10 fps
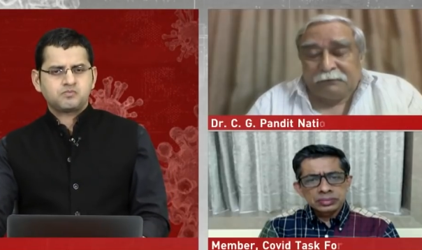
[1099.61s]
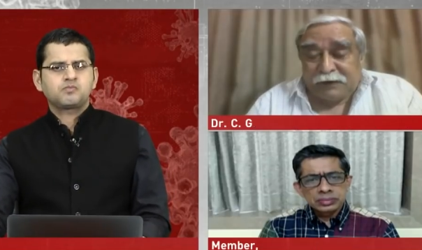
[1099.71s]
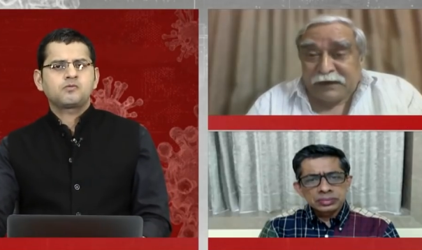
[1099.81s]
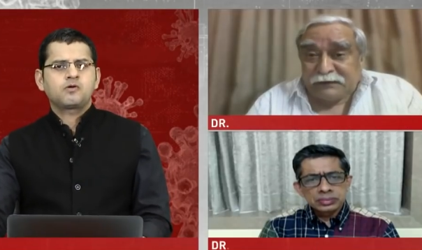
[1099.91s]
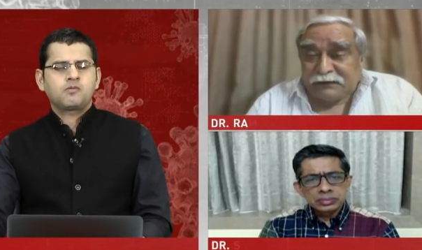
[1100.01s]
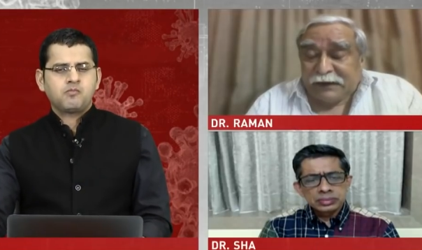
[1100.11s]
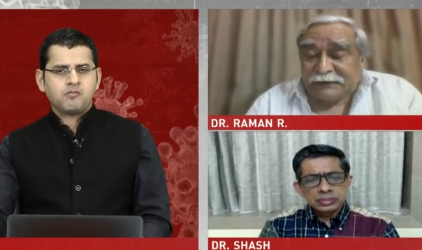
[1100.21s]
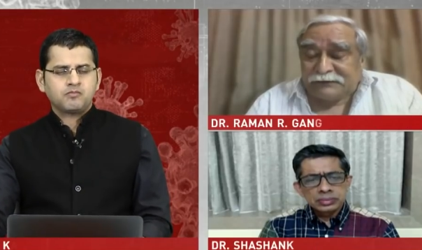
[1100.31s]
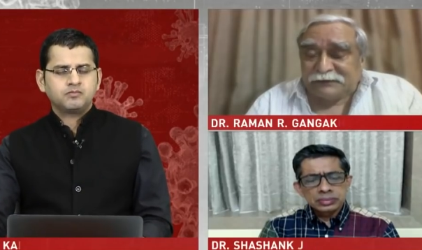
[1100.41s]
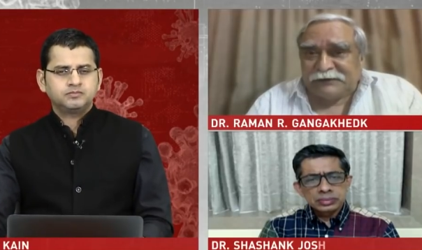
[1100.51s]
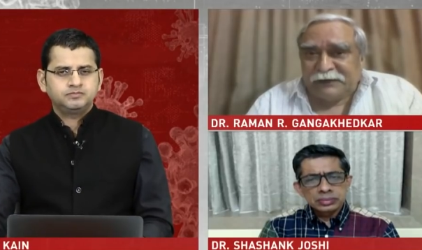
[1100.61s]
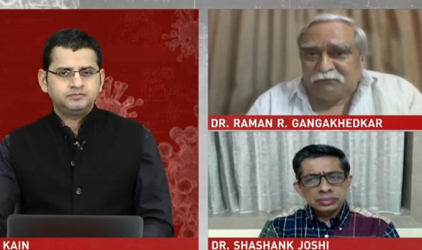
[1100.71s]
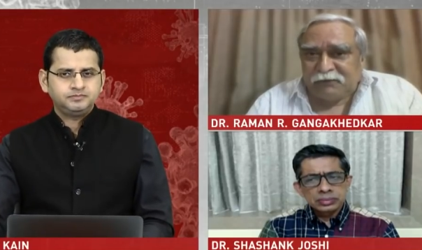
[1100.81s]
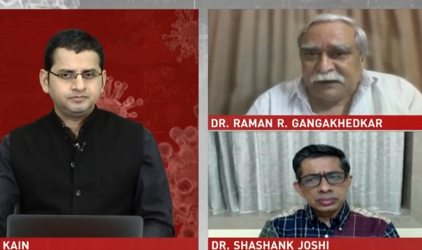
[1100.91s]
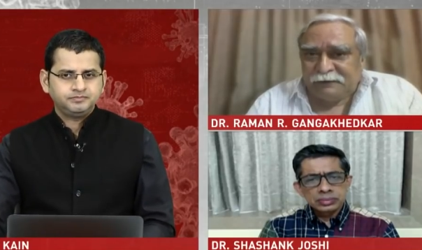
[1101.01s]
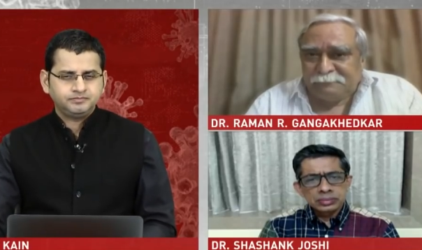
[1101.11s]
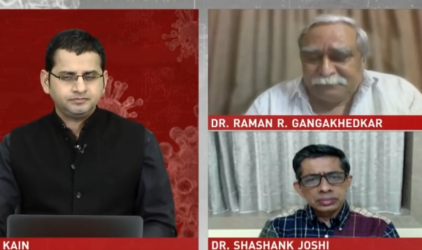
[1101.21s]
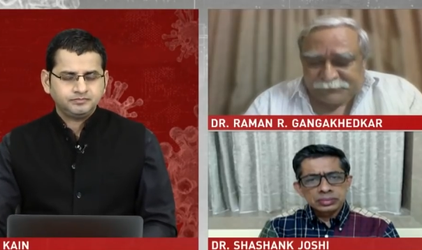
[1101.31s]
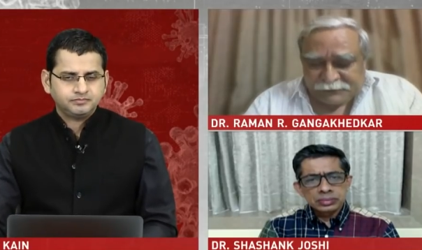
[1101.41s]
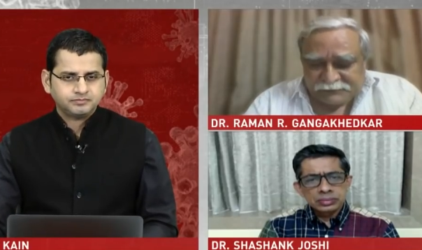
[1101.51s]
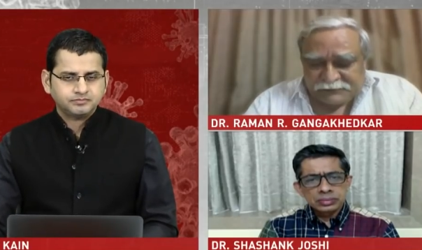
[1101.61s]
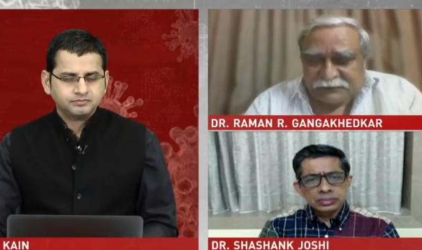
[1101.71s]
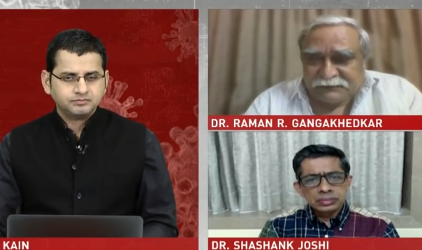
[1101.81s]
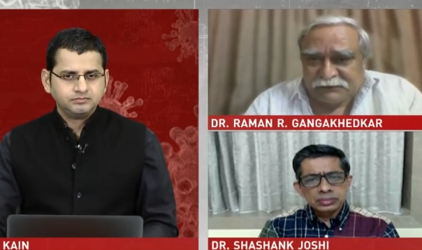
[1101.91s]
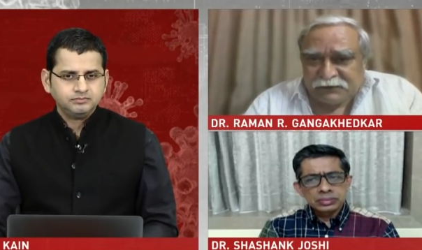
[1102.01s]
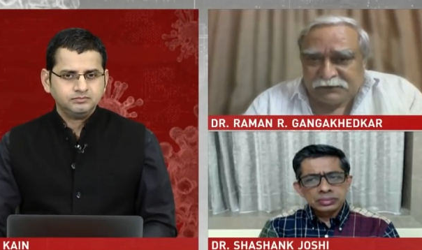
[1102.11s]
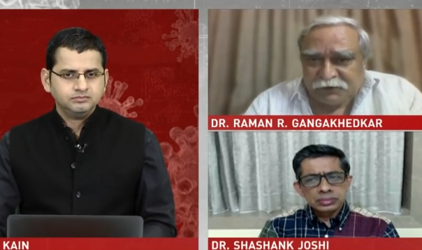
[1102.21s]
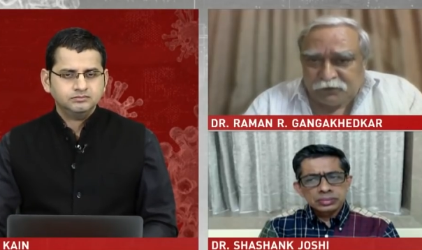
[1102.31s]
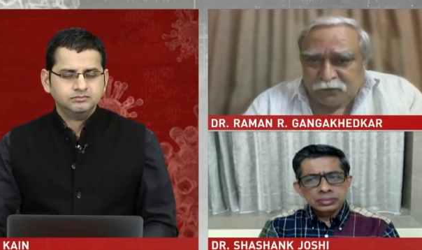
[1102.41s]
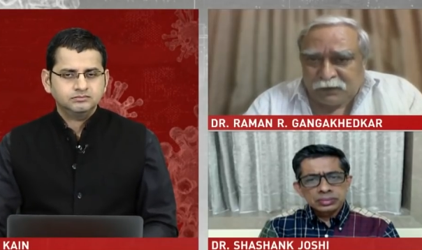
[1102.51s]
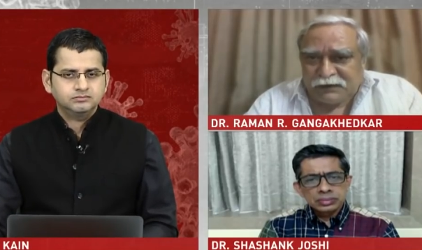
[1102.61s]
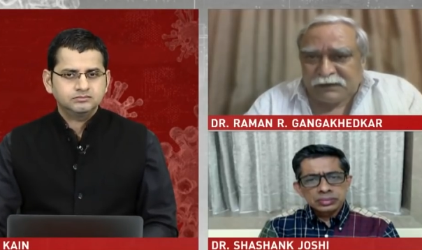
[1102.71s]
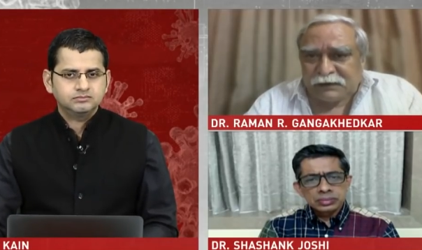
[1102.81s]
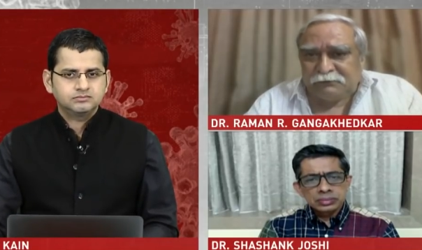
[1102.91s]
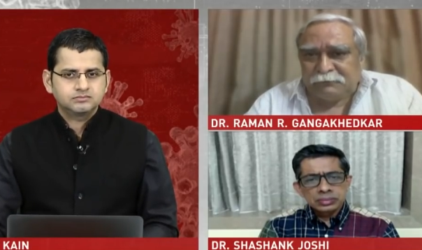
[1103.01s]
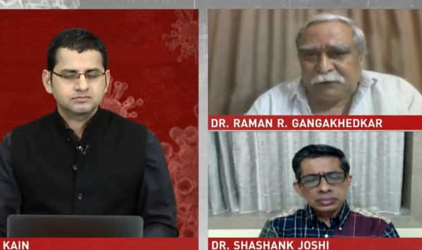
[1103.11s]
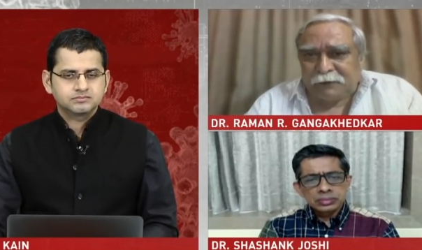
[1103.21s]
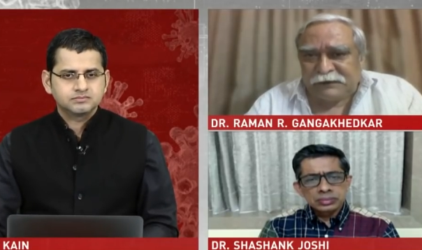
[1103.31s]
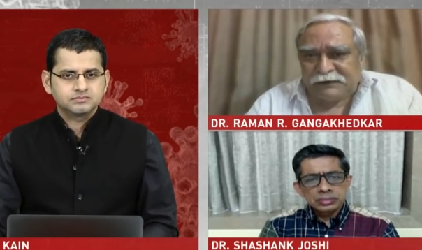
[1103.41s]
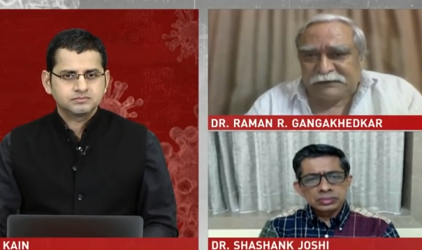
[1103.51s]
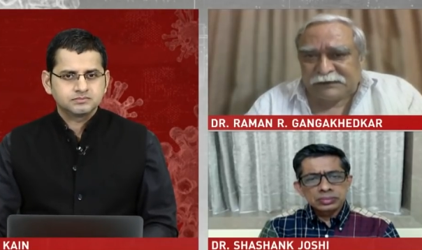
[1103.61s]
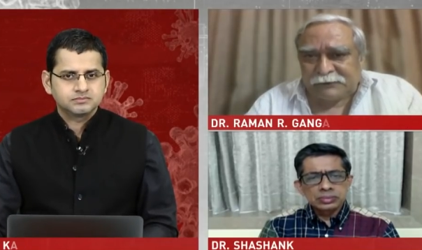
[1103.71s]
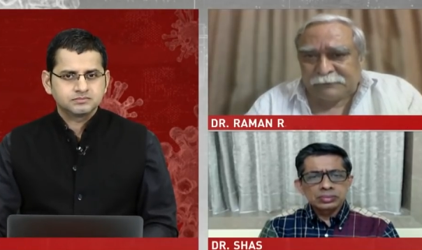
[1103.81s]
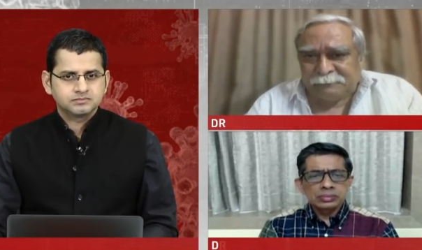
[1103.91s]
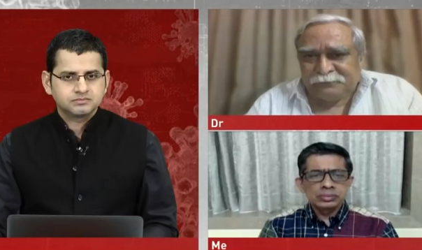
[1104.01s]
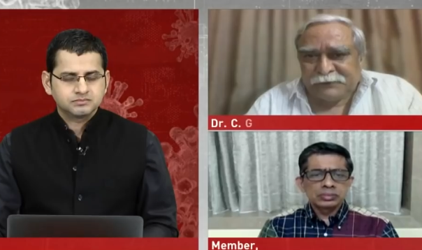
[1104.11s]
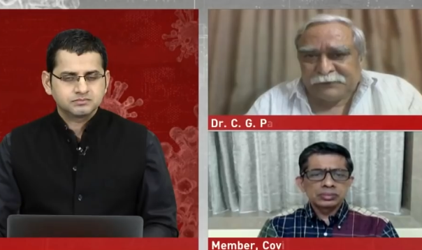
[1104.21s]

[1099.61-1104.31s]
Speaker 1: But at the same time, since the new vulnerable population